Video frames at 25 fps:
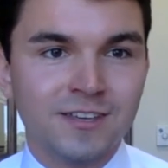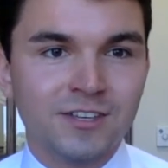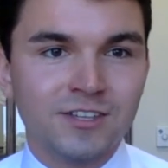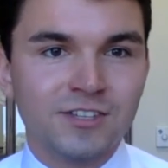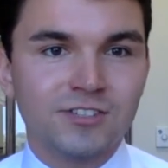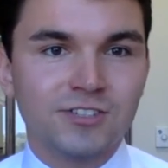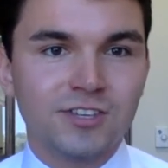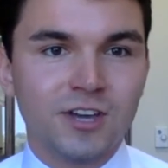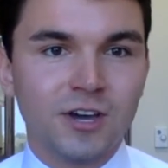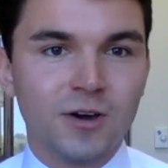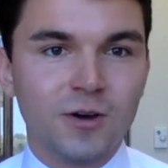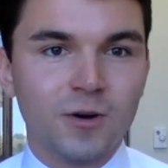
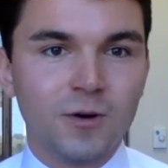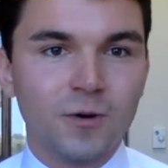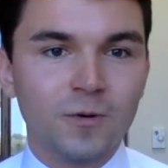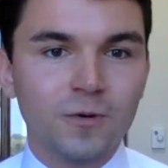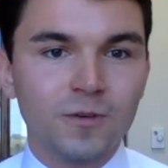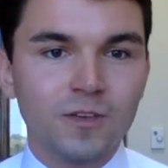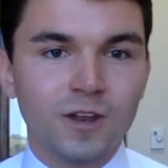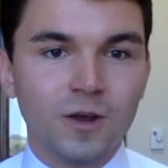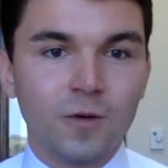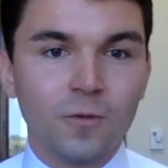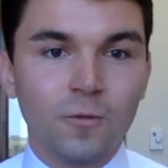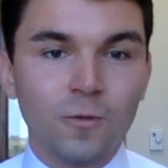
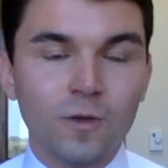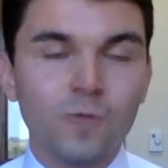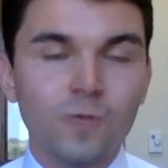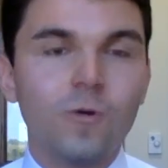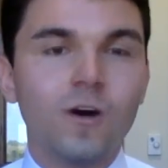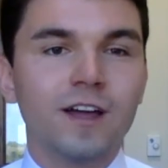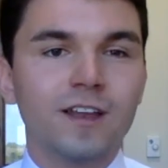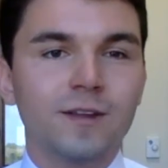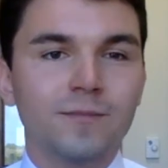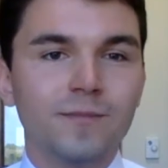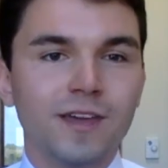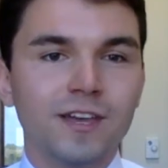So, we
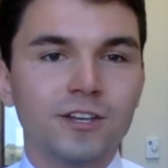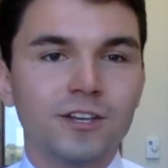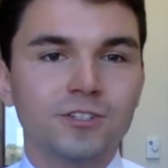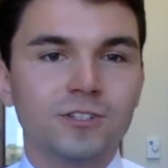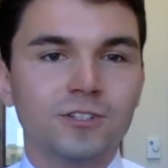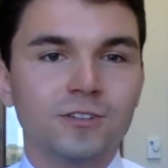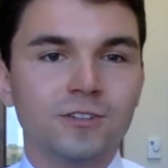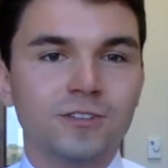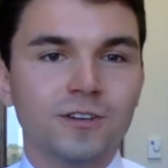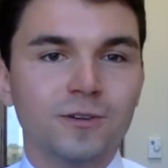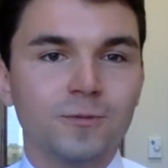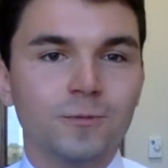want to make
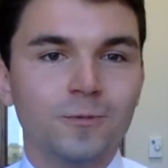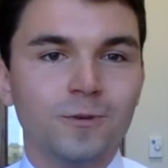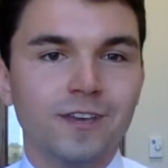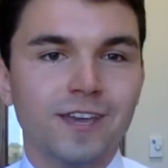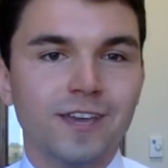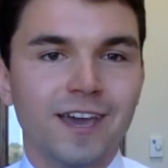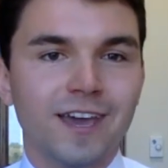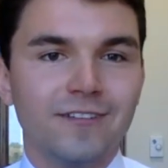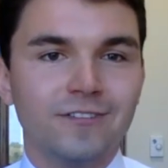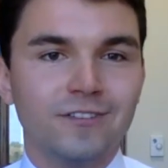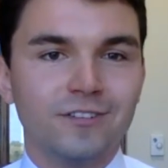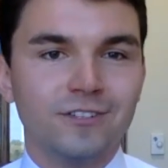sure that we
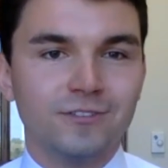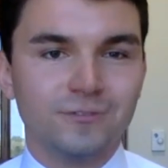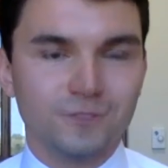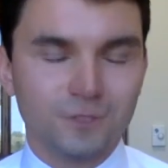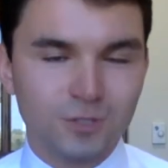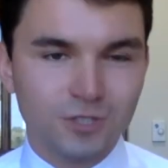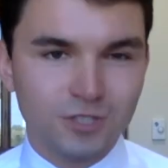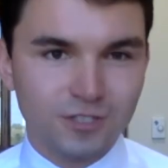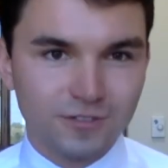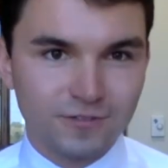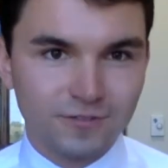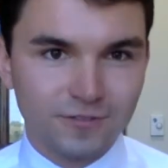have a
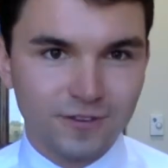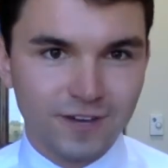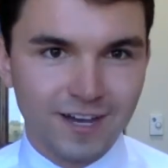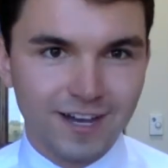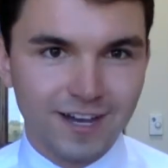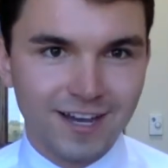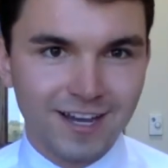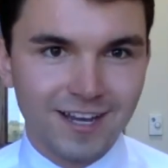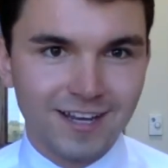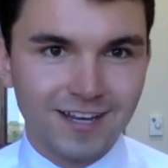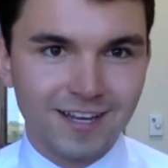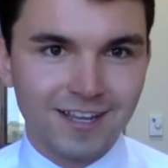
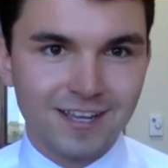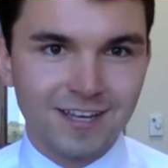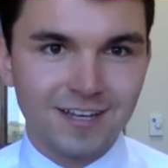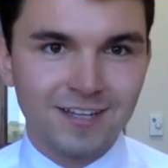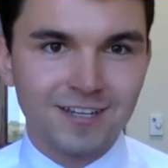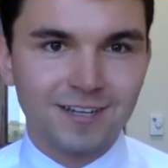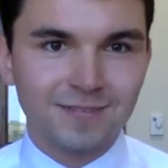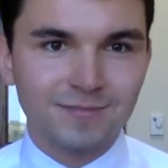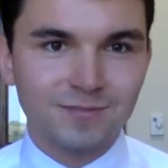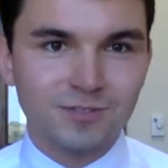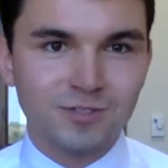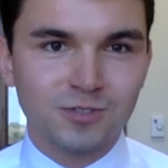diversified
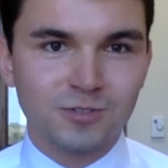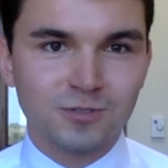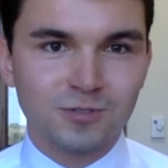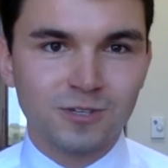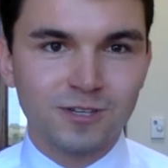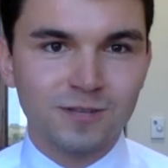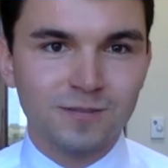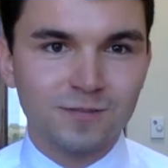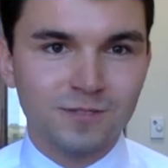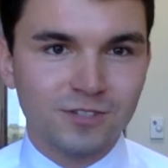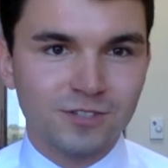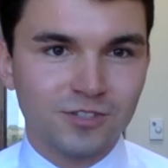income
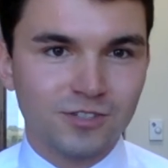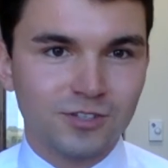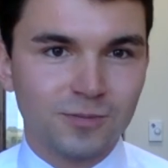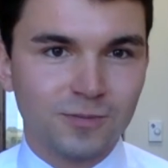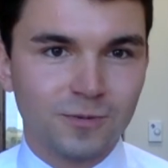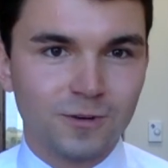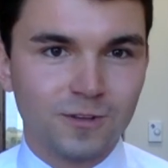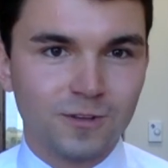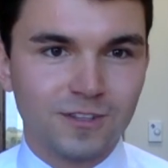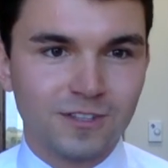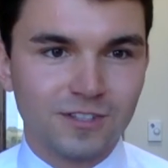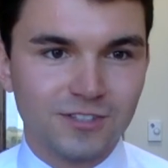stream to
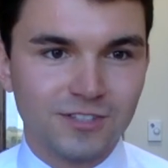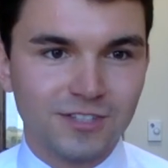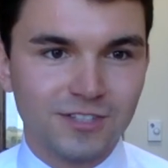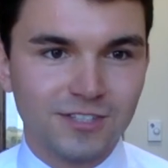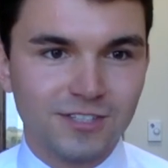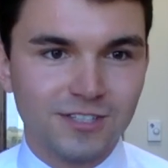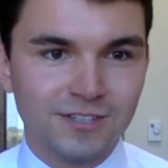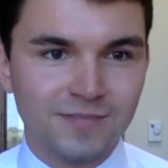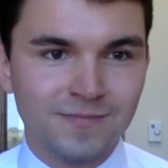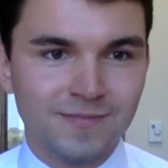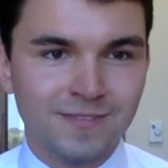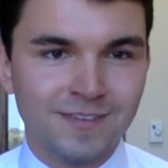support the
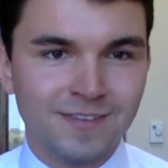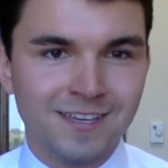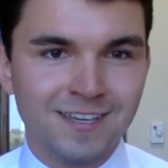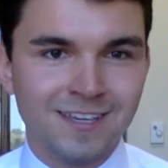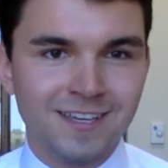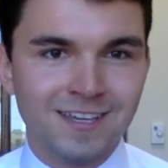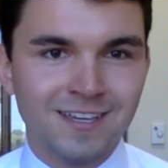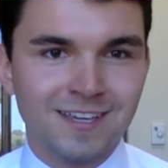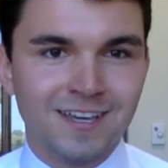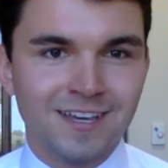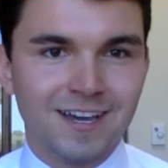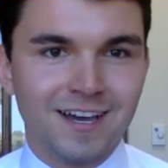system
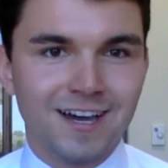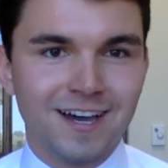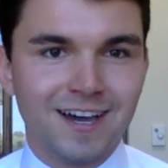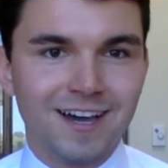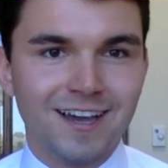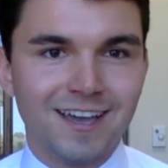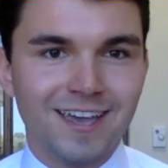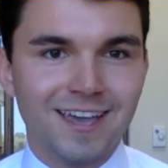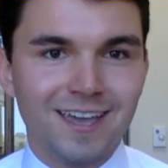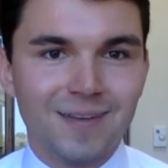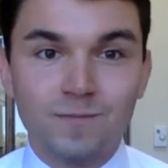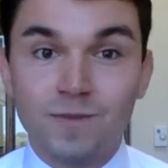
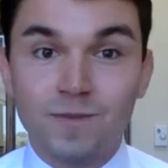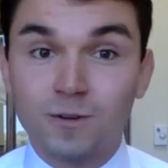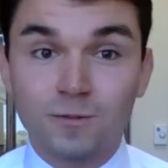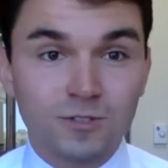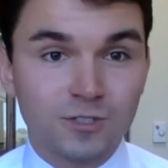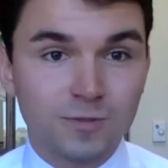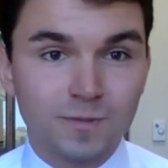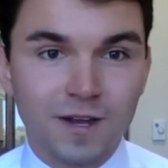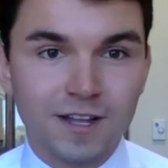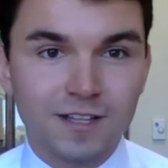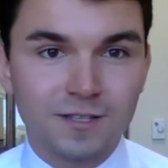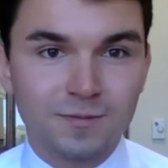and be
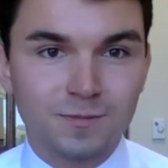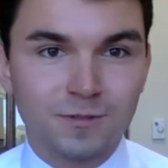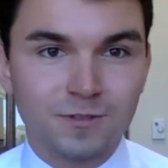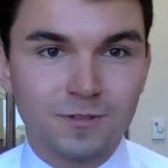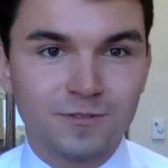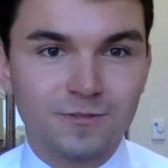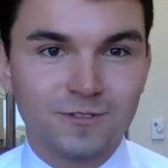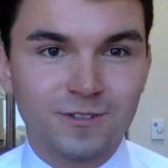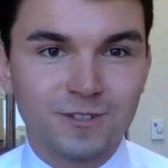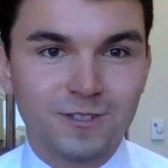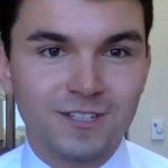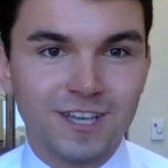responsible
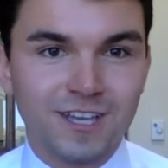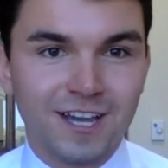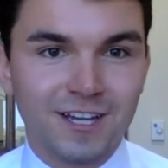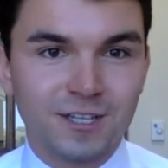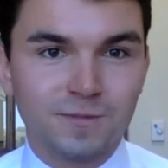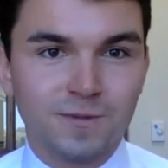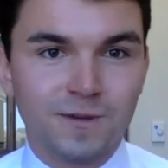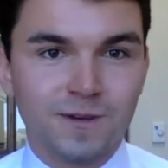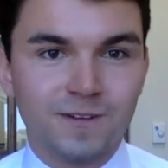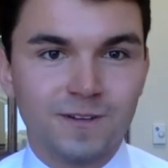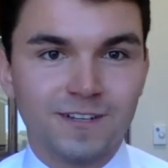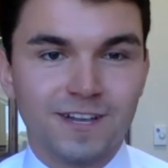for
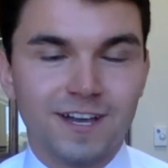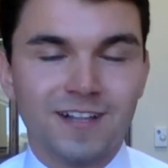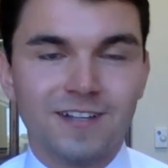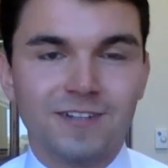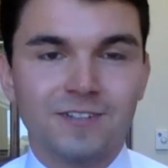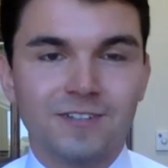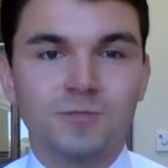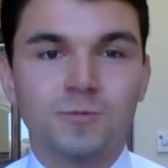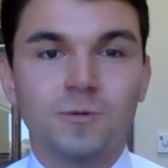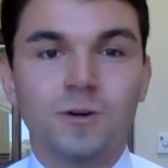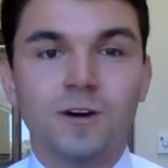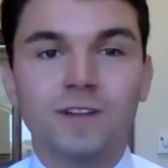taxpayer
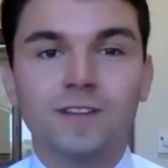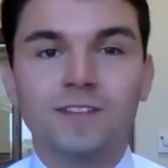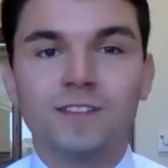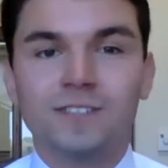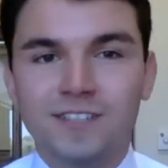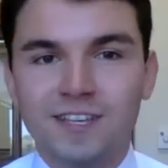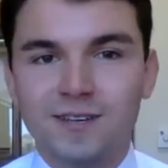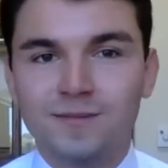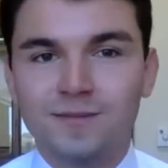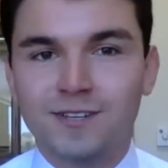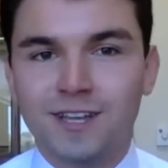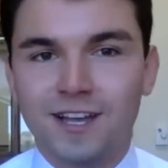dollars while at the
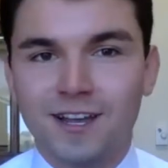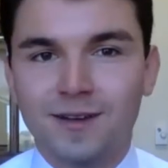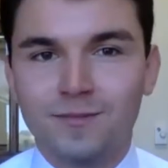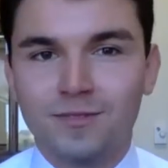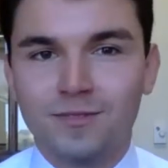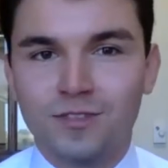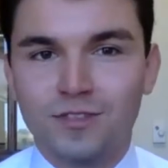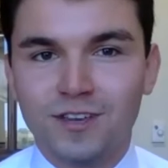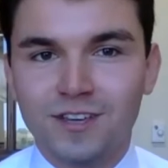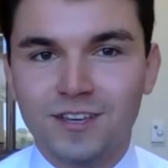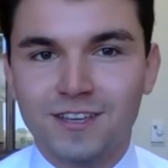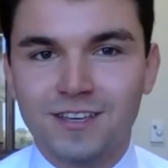same time
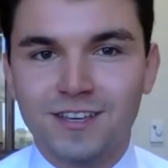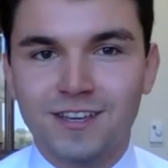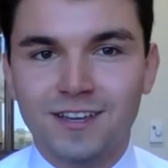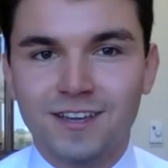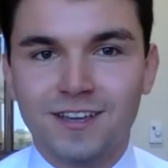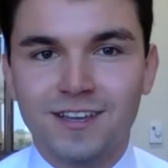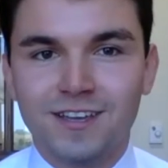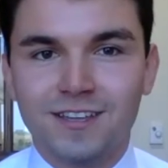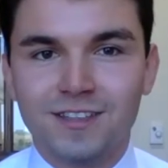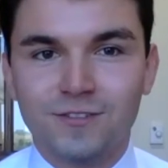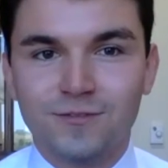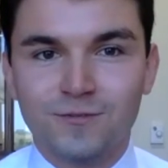
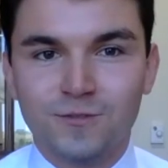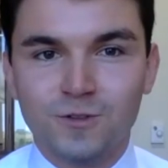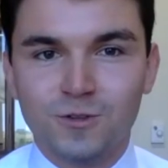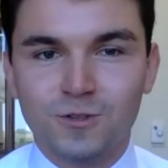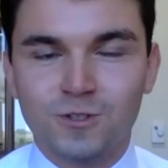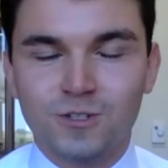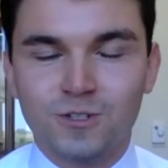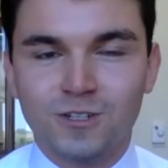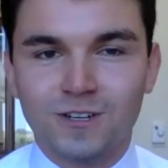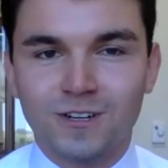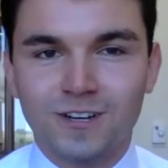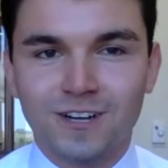thinking in the
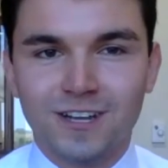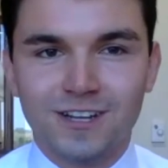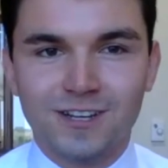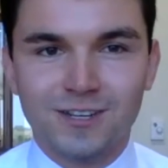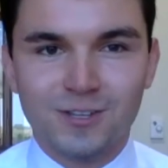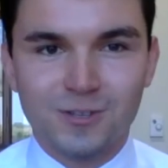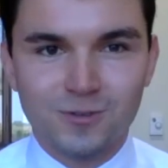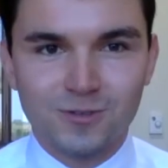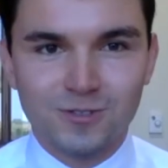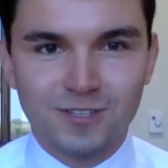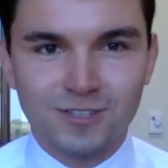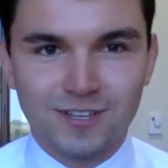future and
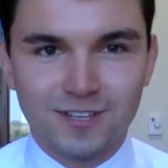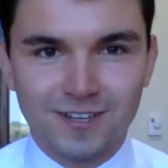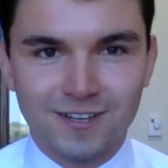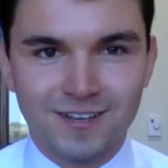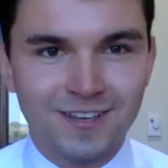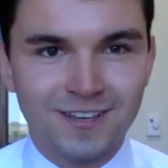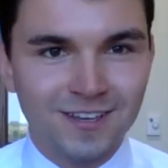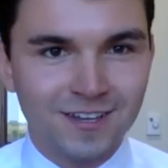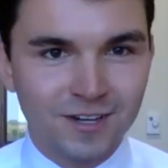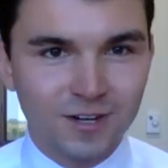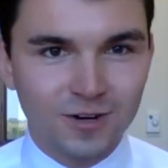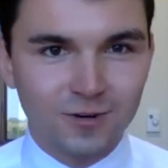using
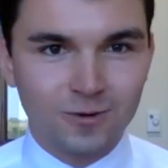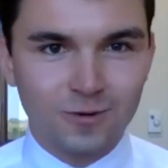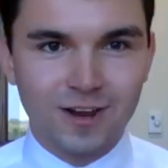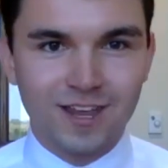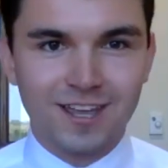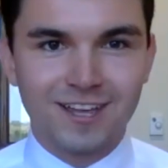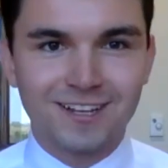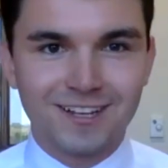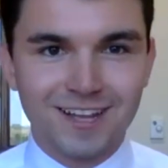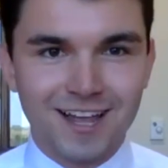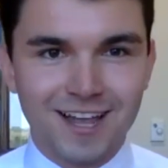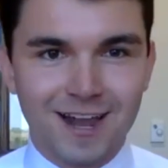
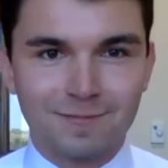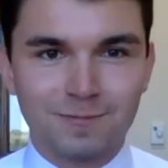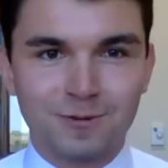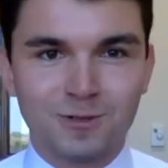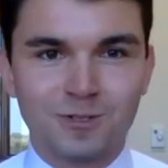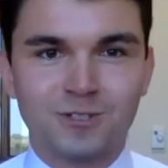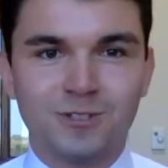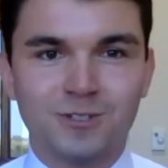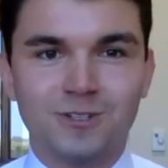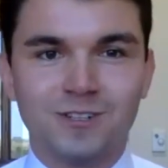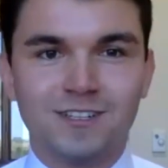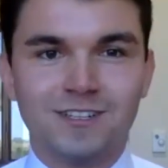grant
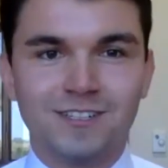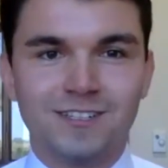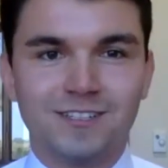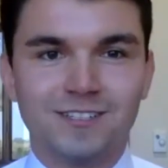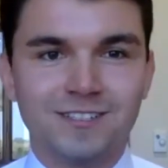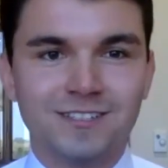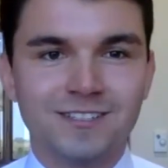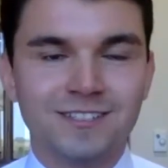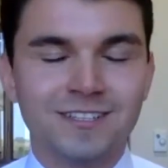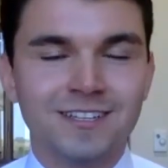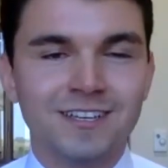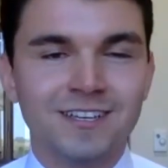
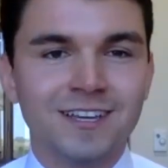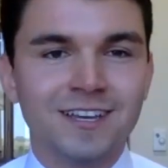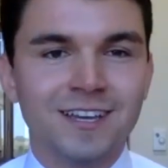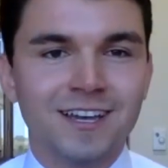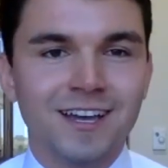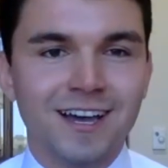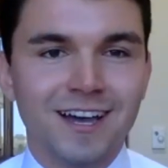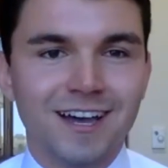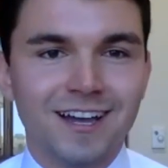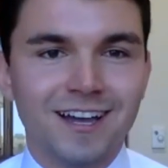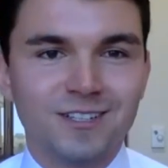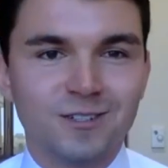opportunities
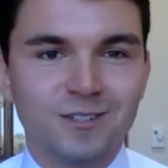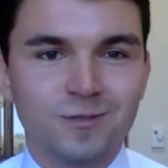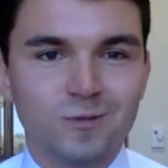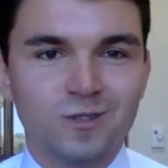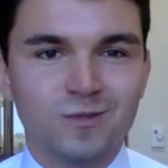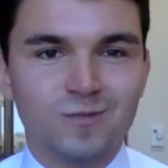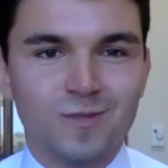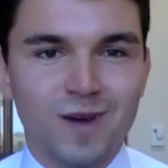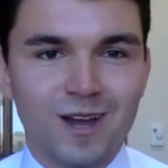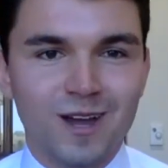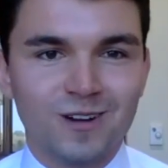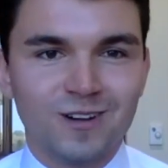to
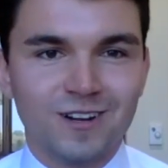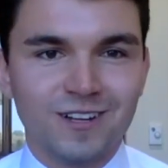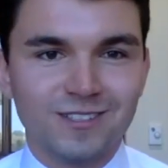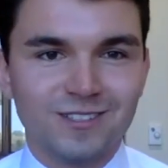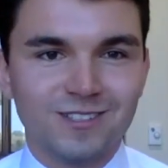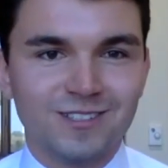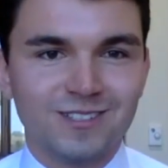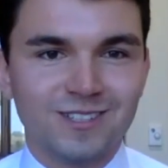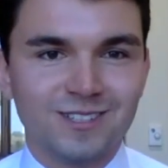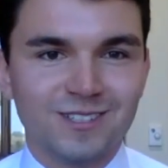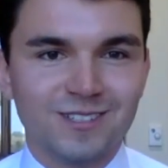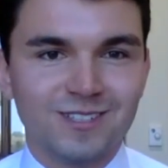really modernize
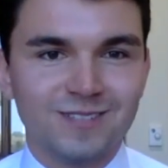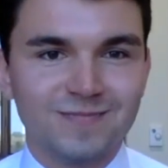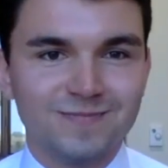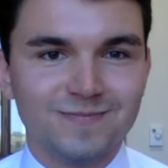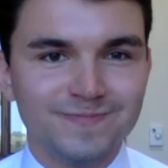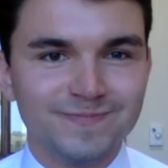the system.